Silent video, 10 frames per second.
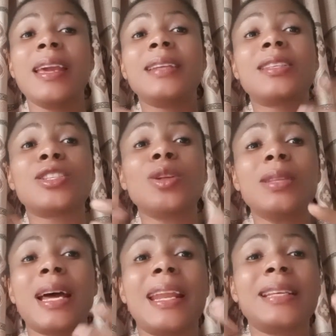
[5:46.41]
It is
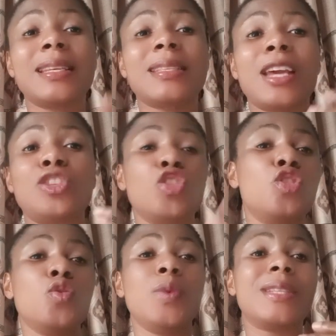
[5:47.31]
not an exercise you
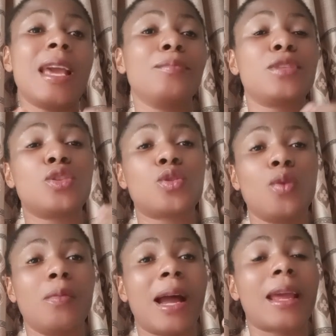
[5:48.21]
do with empty
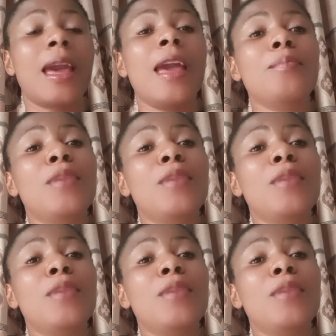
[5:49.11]
stomach.